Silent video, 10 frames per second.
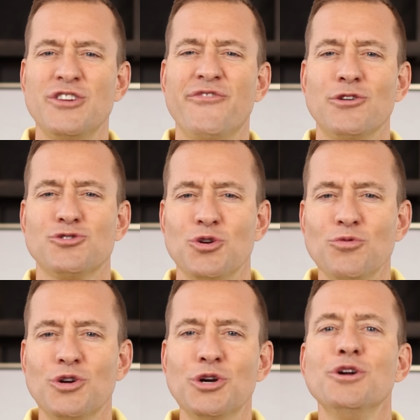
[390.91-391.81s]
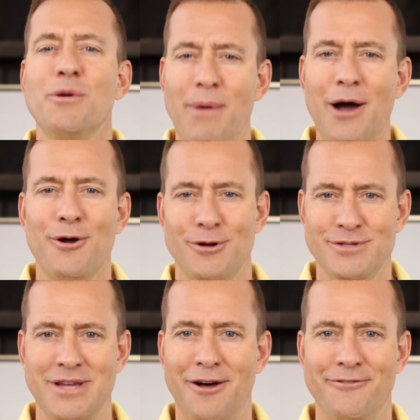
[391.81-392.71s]
She felt so good about
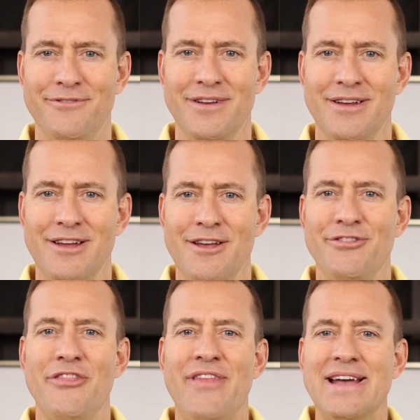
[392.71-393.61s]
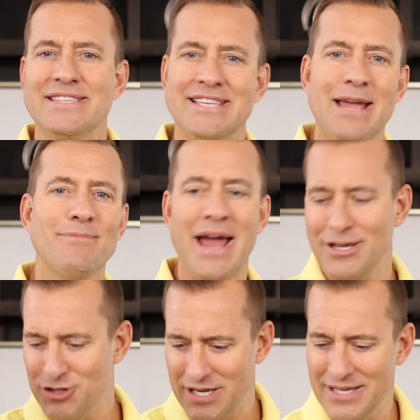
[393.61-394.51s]
herself that that same
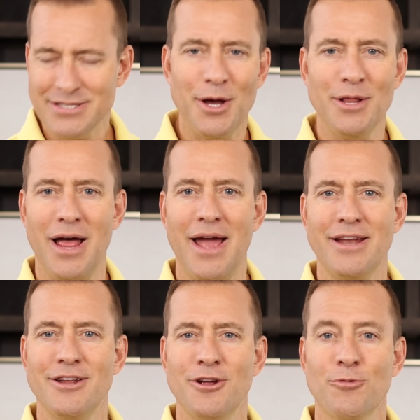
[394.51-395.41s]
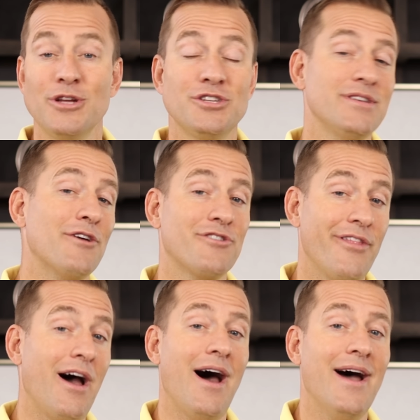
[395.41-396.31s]
night she gets online, reaches out to
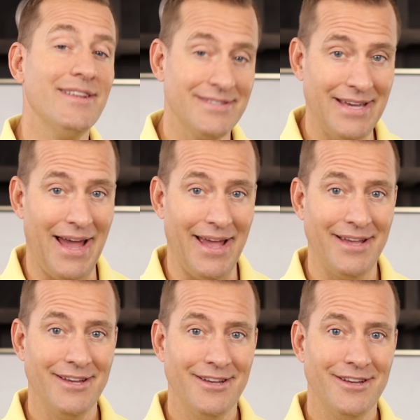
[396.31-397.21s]
the hottest guy